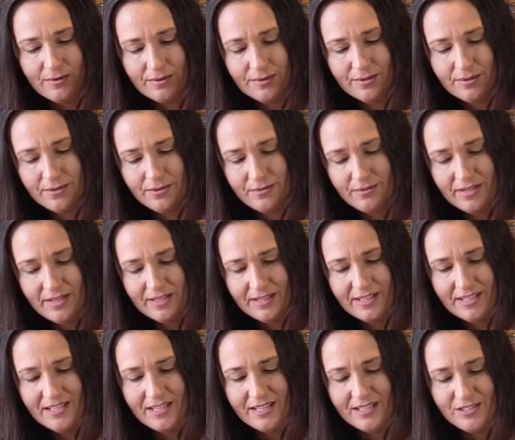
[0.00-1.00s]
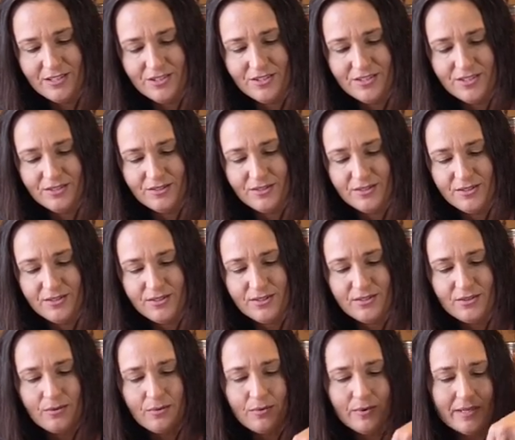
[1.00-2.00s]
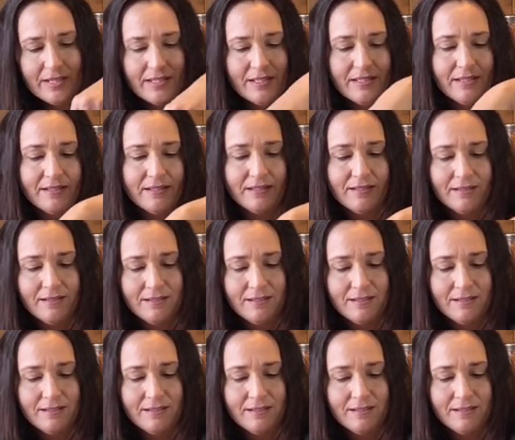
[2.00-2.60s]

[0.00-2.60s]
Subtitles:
Go around the edges and squeeze in.